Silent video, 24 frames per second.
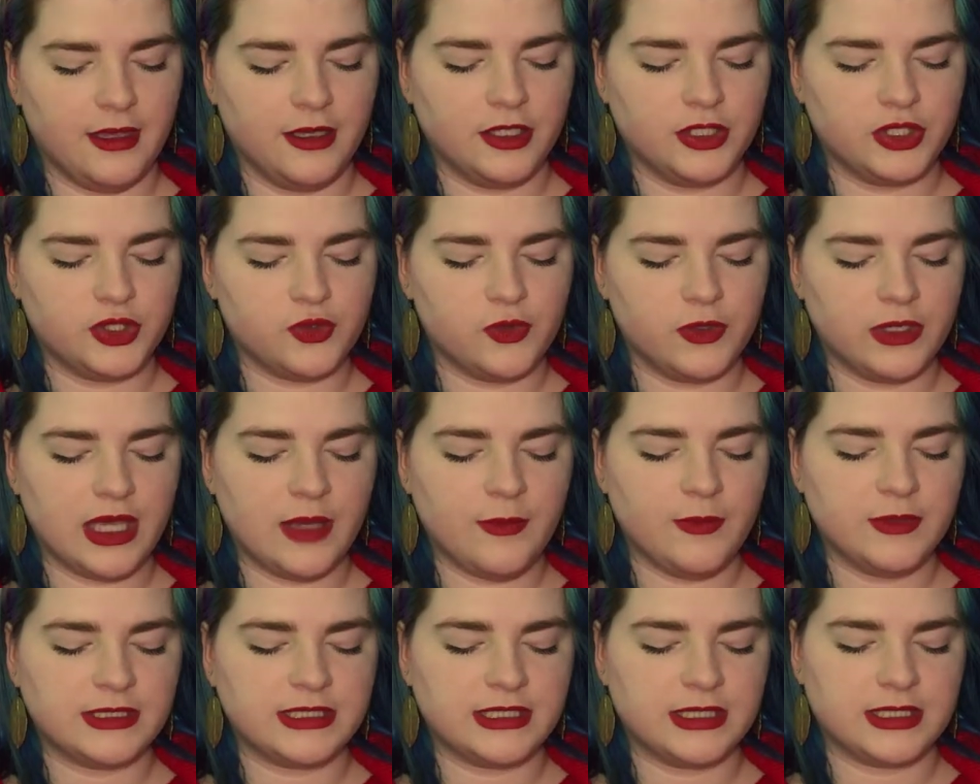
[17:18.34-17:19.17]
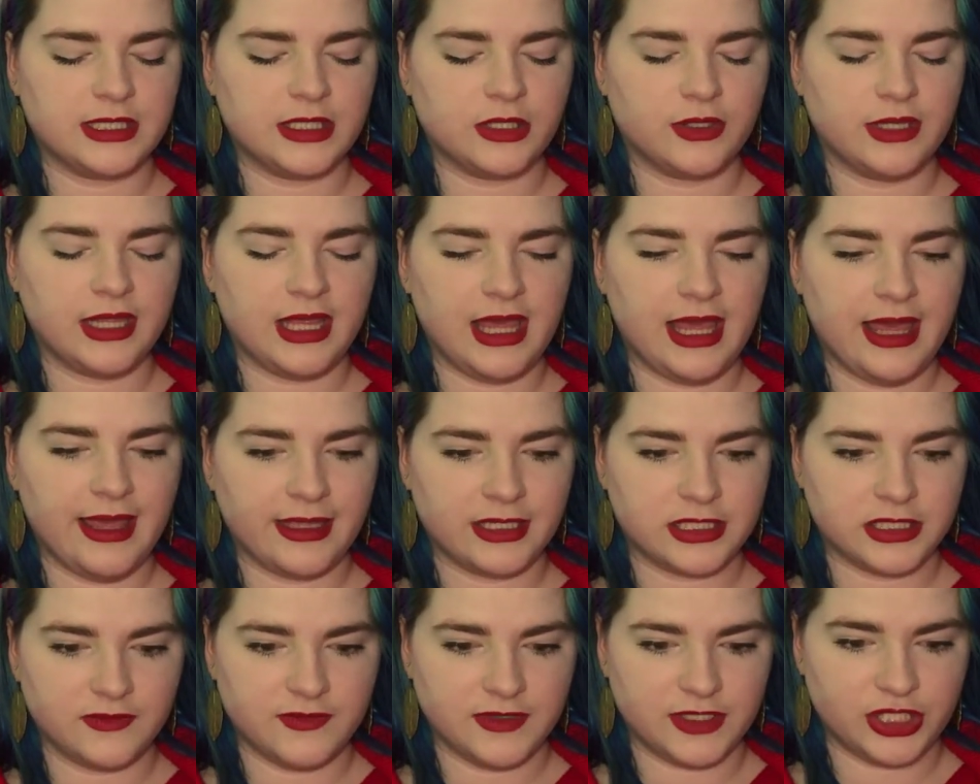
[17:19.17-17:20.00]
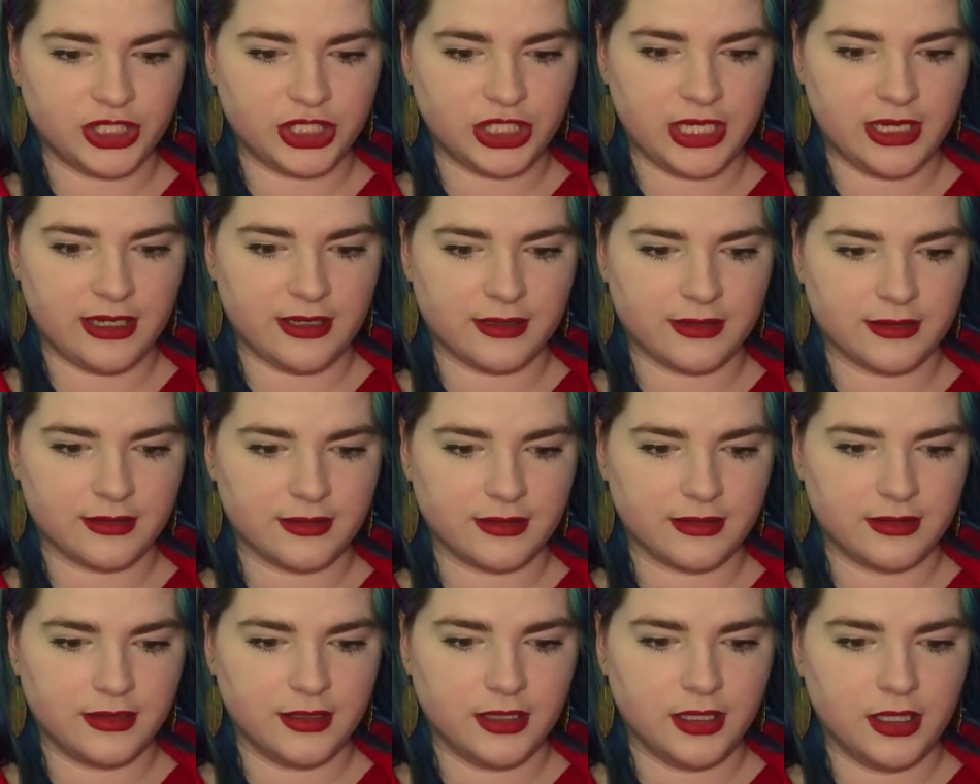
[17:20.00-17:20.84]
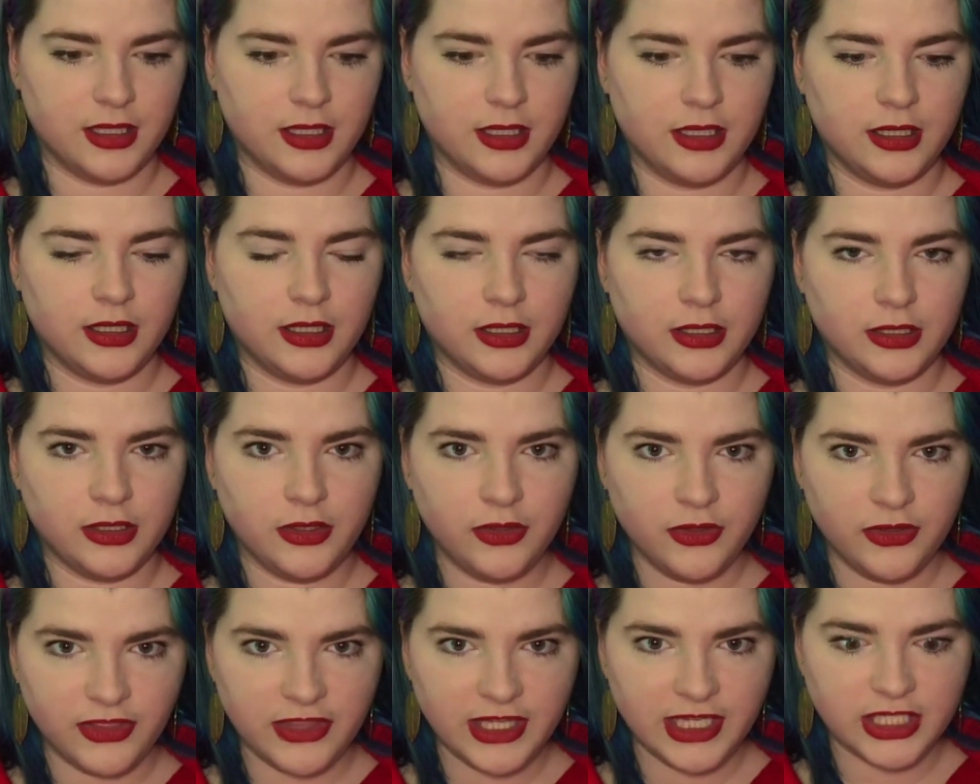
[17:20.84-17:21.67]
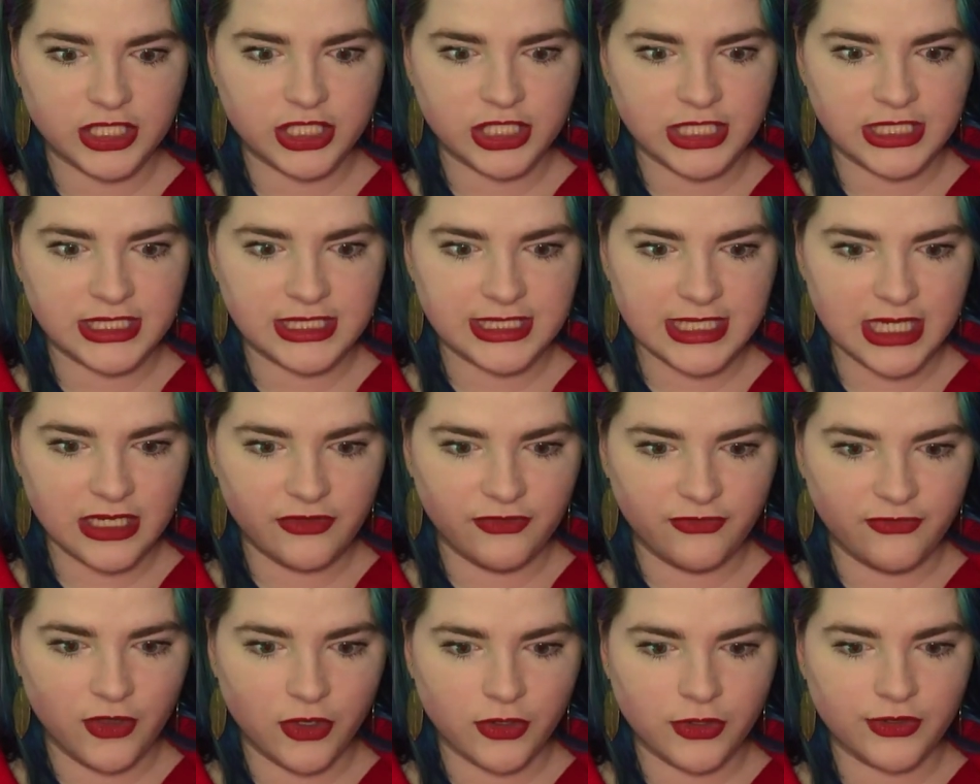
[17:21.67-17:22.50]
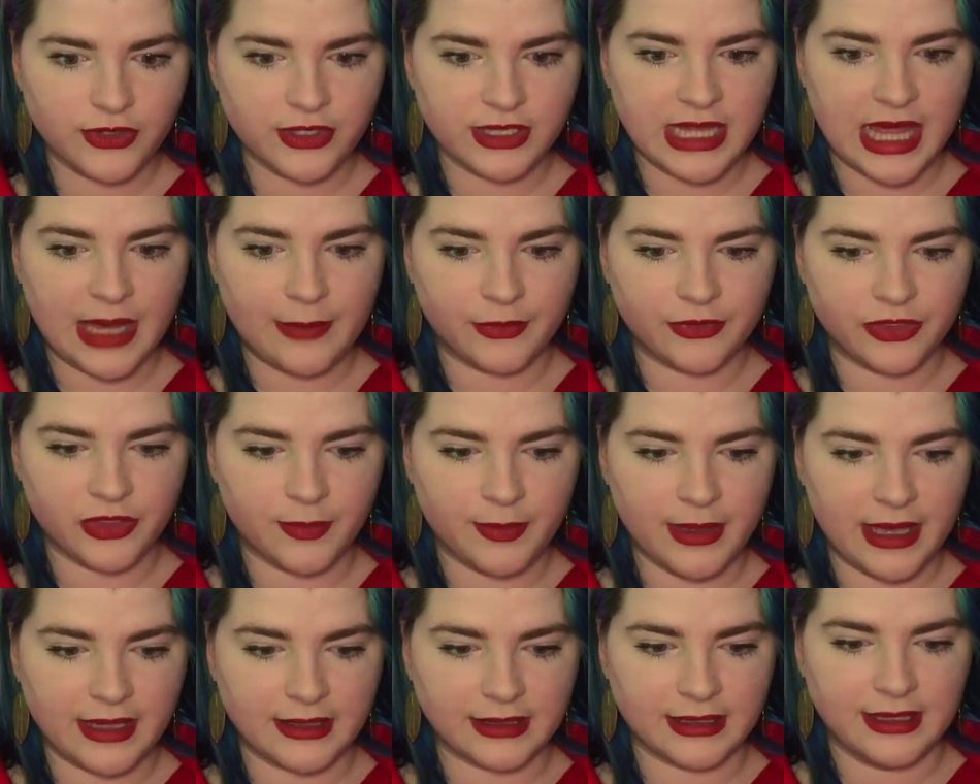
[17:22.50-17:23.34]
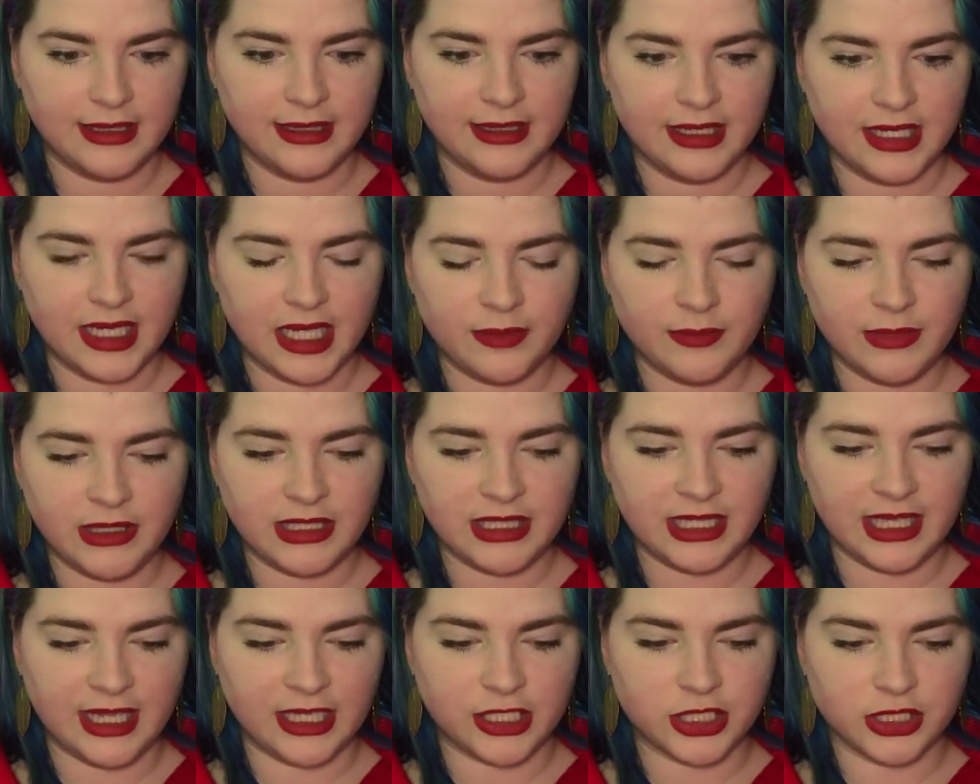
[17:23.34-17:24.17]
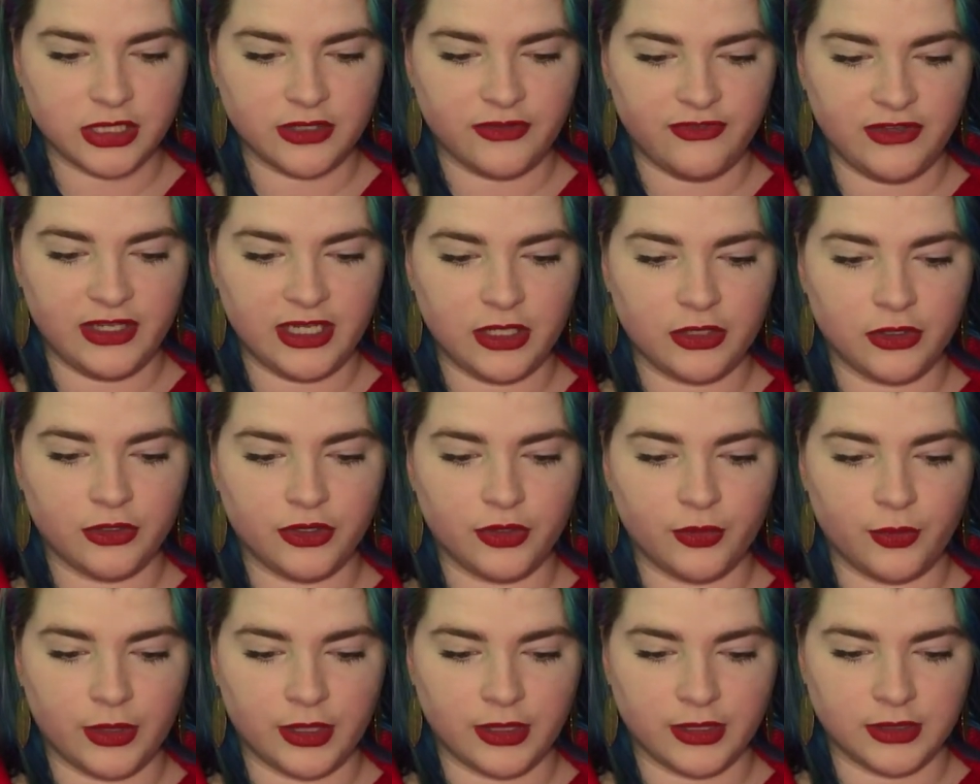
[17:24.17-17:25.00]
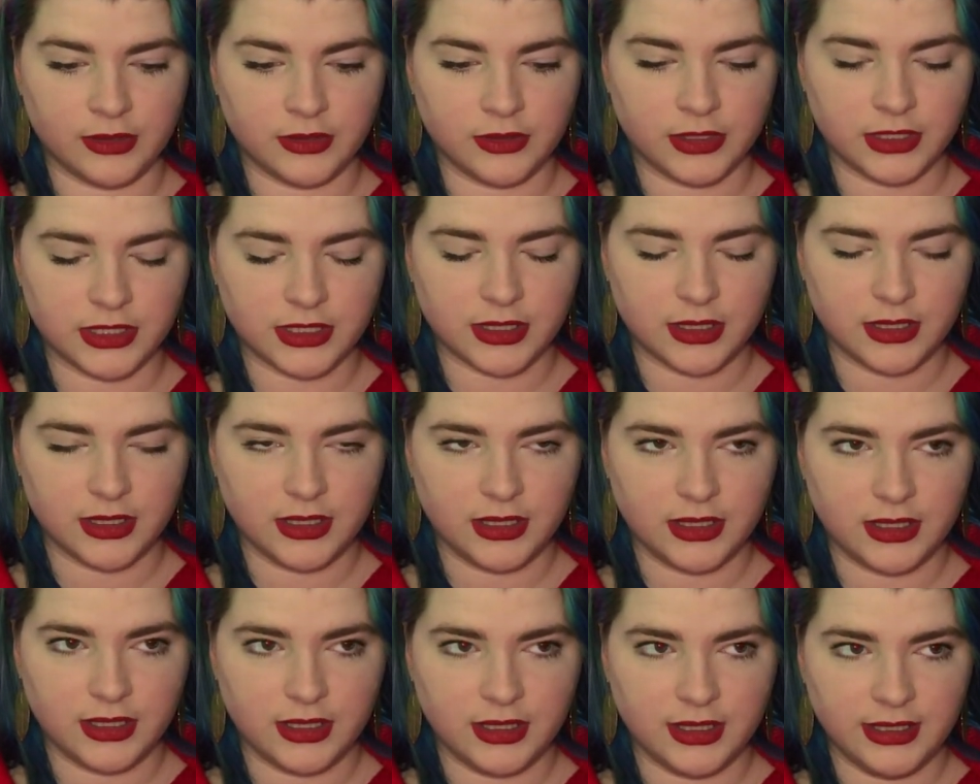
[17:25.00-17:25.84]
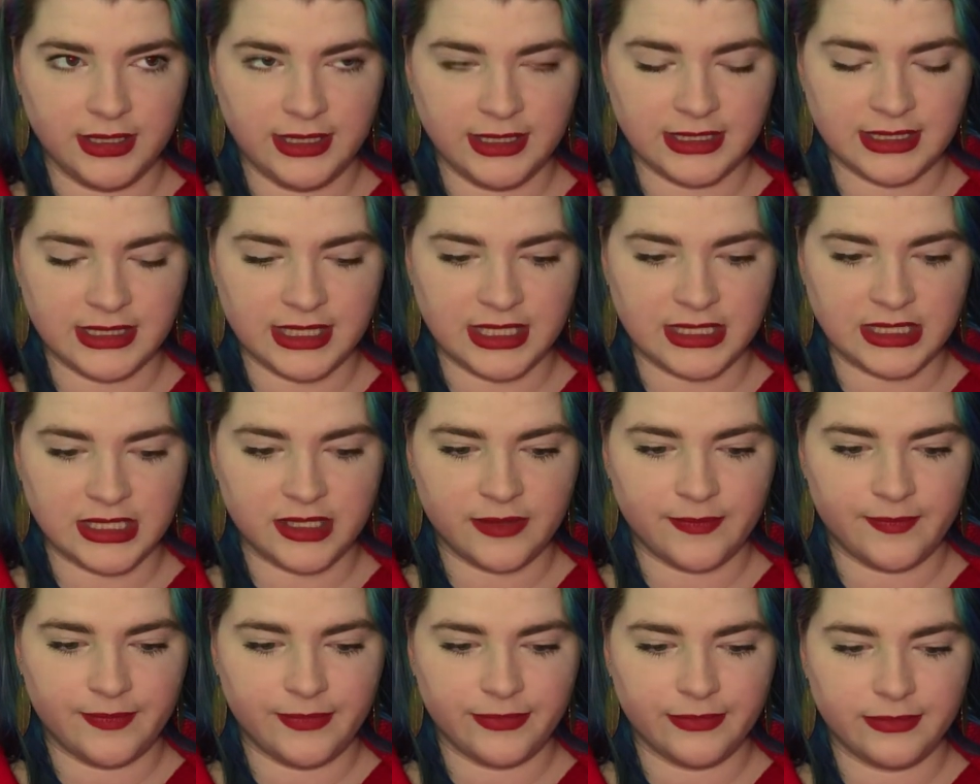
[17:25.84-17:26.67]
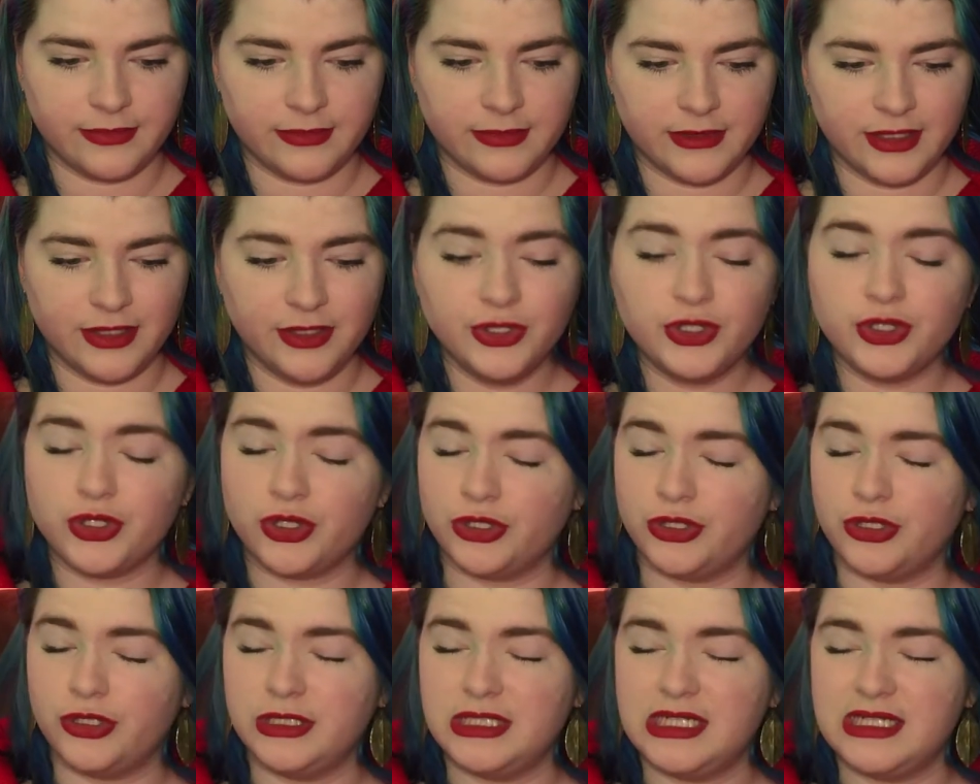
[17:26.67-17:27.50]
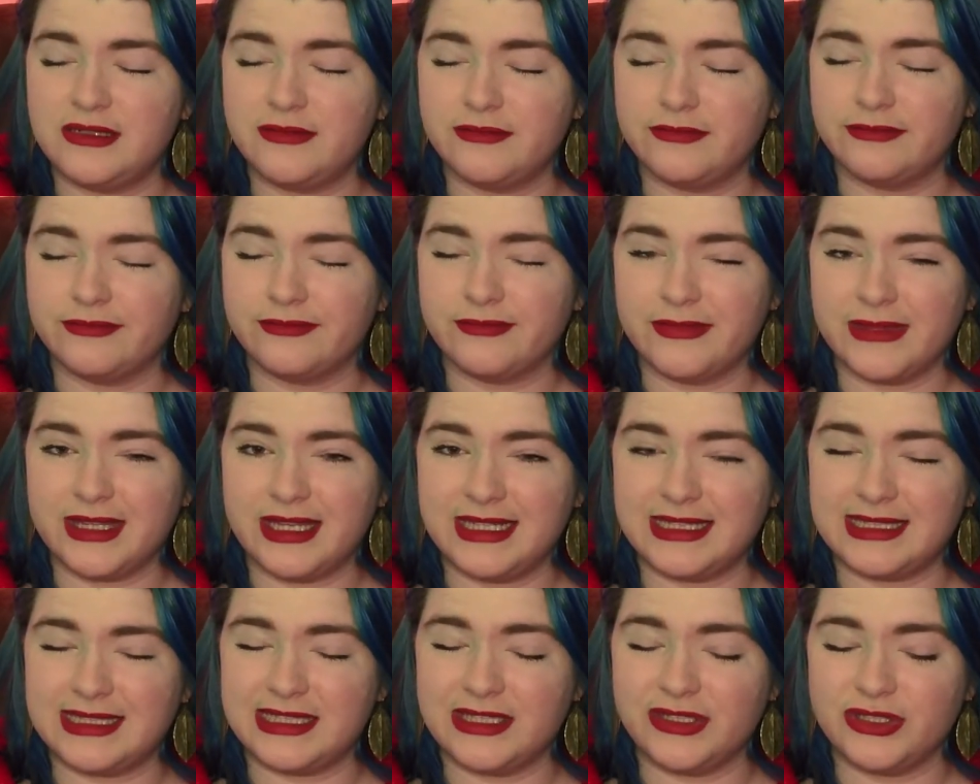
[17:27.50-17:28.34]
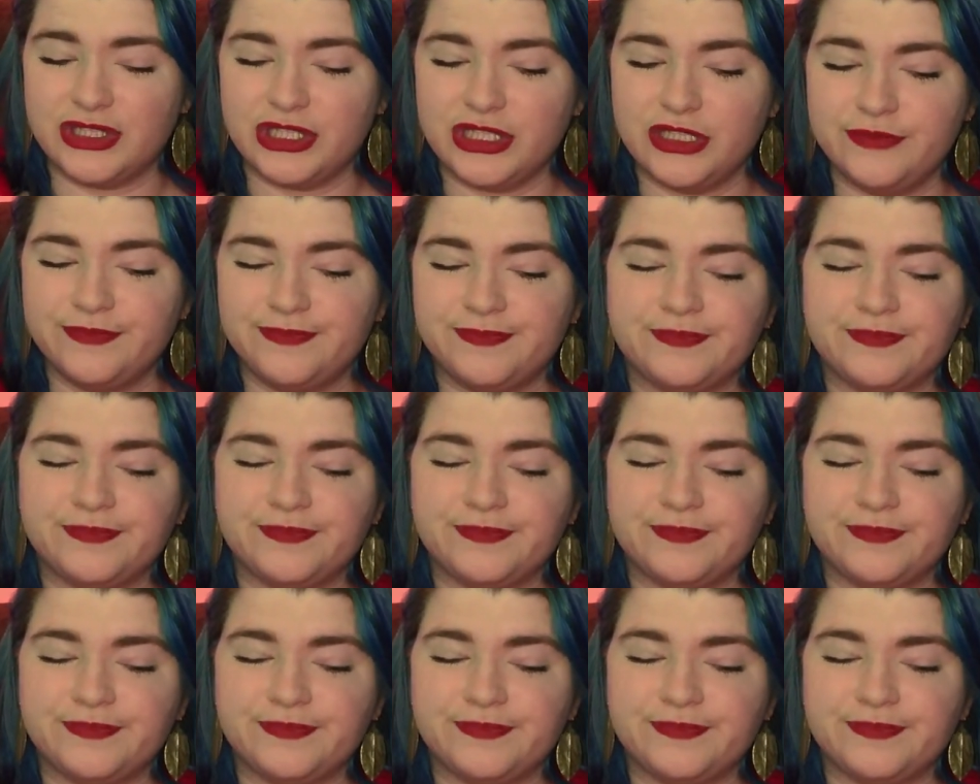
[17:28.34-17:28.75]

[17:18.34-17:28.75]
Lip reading: Joachim was sitting on the edge of his chair. You think she did follow the lamb with the bell and meet the angel ethereal in the woods? He said. John nodded. I still do.